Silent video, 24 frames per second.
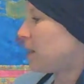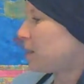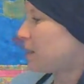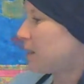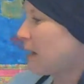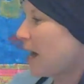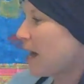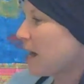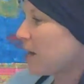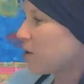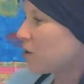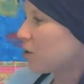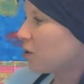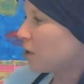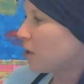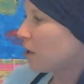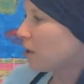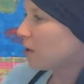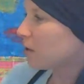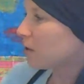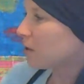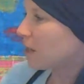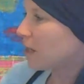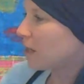Tiger
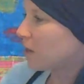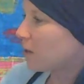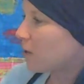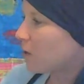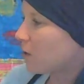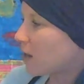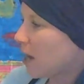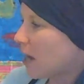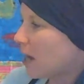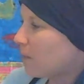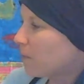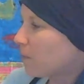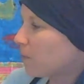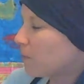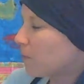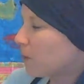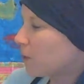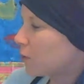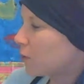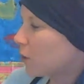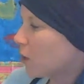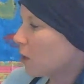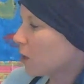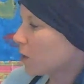sharks get their name from
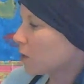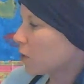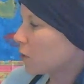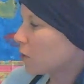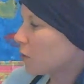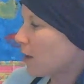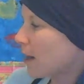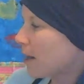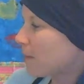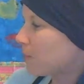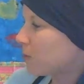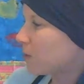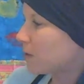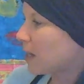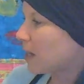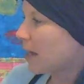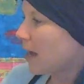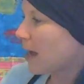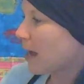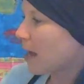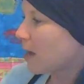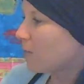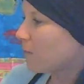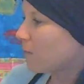the dark stripes they
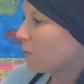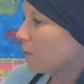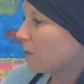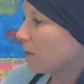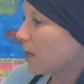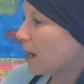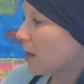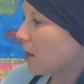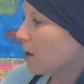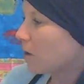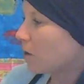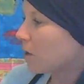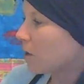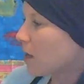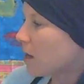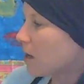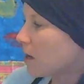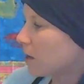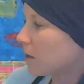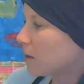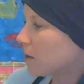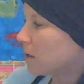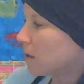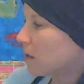have when they are
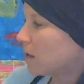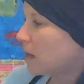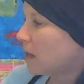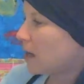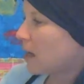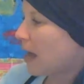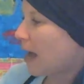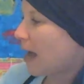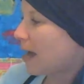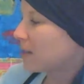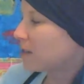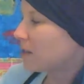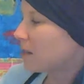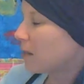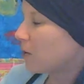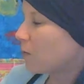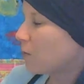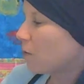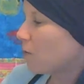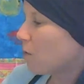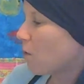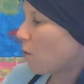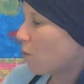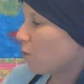young. As they
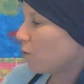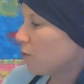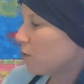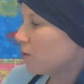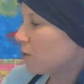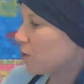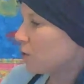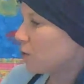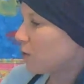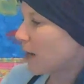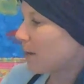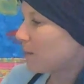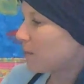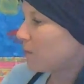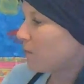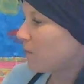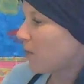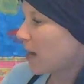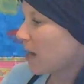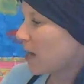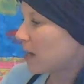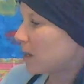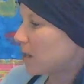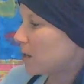grow older, the stripes
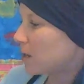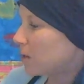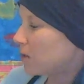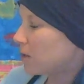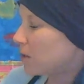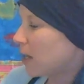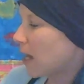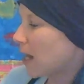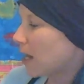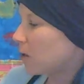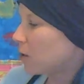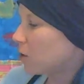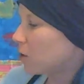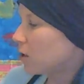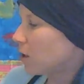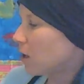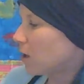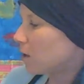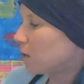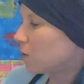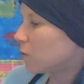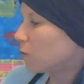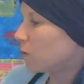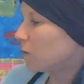fade. Tiger
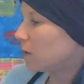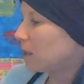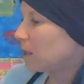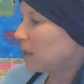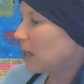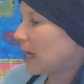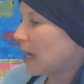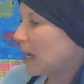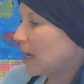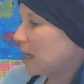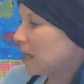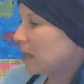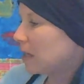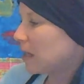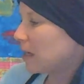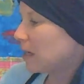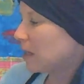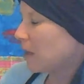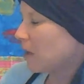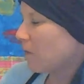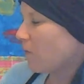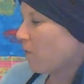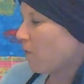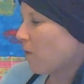sharks will eat
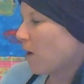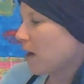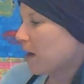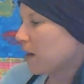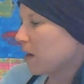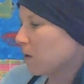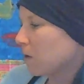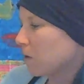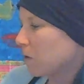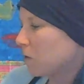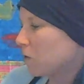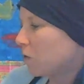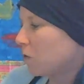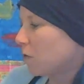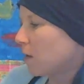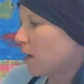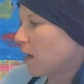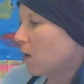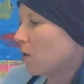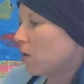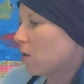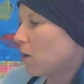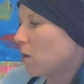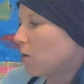anything they find, so
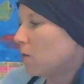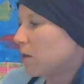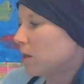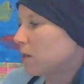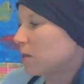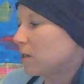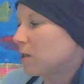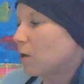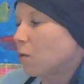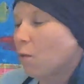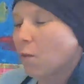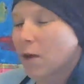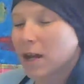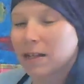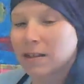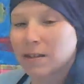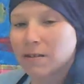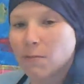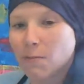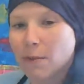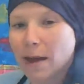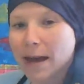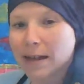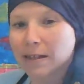they are known as the
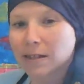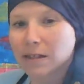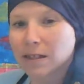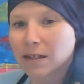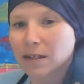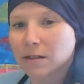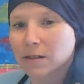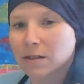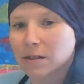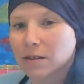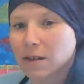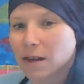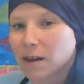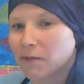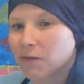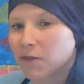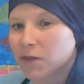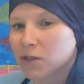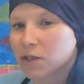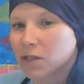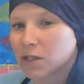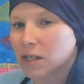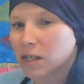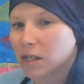waste baskets of
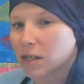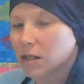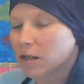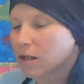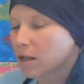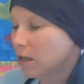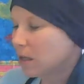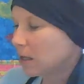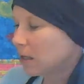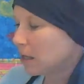the sea.